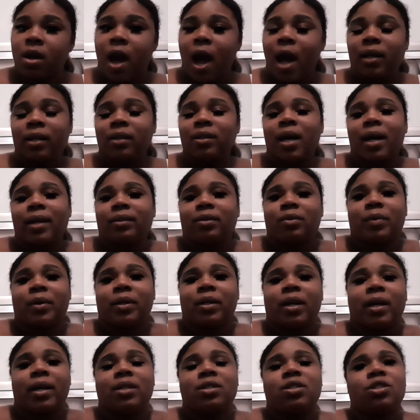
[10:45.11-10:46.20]
I didn't like the way the
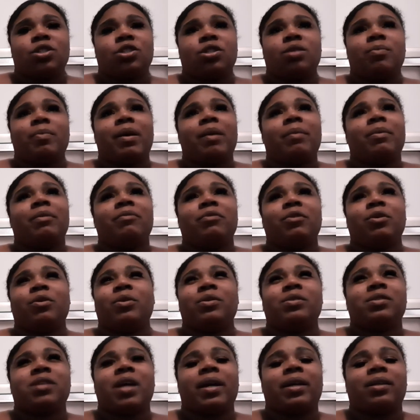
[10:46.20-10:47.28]
HSG made me feel.
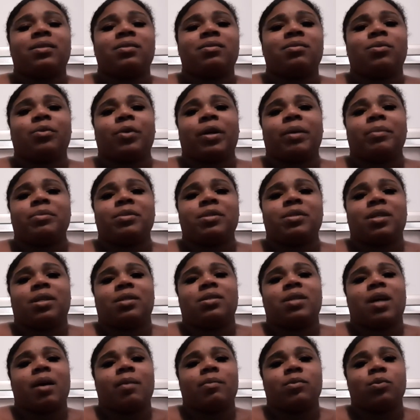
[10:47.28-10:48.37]
It's like cramps 10
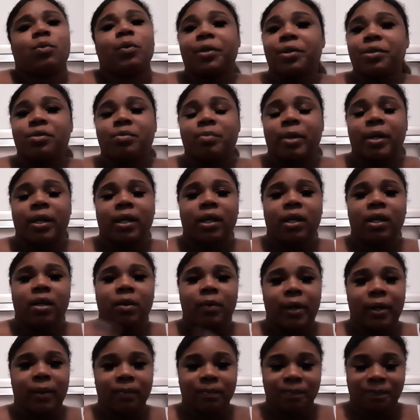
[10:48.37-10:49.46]
times worse. But
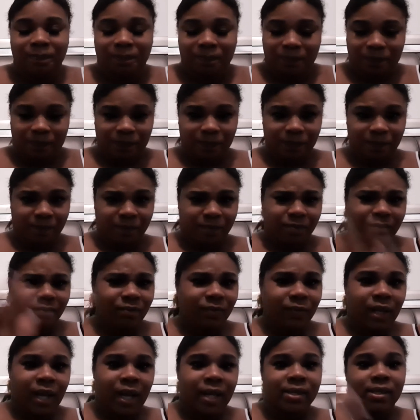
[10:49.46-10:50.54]
anyway,
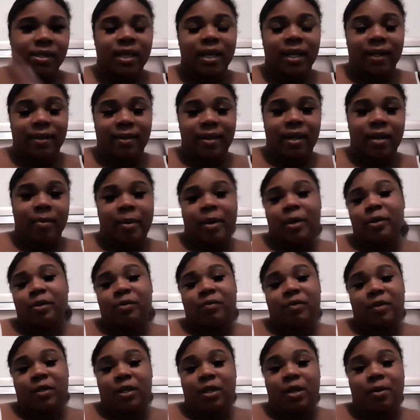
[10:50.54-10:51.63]
I stated that in my other
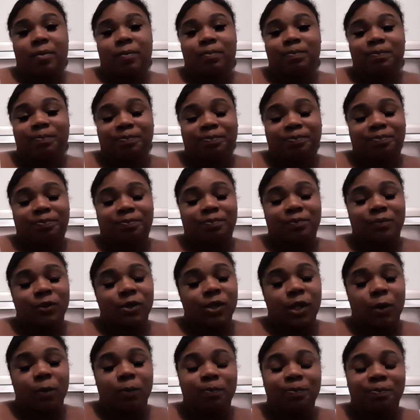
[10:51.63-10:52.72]
video. So